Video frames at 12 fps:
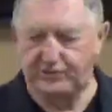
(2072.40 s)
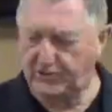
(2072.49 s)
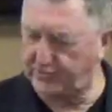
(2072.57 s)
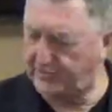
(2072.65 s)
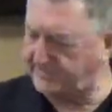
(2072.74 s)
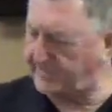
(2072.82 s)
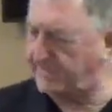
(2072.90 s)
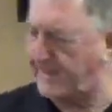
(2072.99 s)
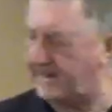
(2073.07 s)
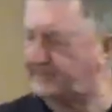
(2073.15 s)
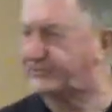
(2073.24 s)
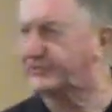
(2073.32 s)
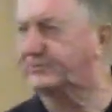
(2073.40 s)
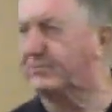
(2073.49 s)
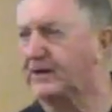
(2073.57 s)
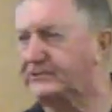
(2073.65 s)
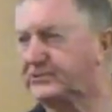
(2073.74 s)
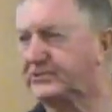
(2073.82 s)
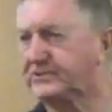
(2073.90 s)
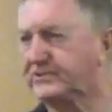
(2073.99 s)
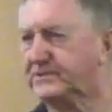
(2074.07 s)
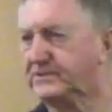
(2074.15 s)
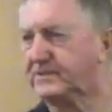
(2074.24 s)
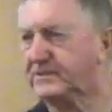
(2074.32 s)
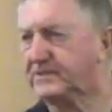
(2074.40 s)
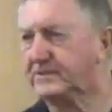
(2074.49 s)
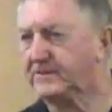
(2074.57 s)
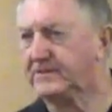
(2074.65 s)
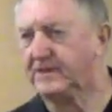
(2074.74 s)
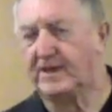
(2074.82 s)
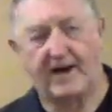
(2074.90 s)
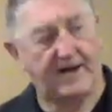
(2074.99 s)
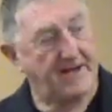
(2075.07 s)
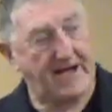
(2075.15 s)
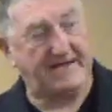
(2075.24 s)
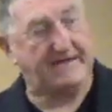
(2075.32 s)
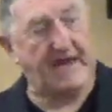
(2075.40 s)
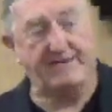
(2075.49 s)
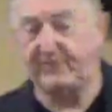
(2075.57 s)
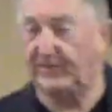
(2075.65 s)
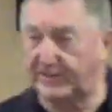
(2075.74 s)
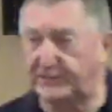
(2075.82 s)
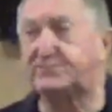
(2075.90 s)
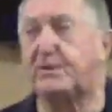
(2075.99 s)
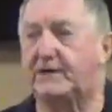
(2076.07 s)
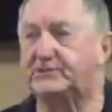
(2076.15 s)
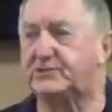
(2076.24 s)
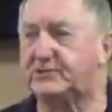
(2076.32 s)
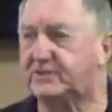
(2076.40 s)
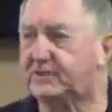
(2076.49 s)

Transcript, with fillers: You couldn't even manage this much. I gave you this much.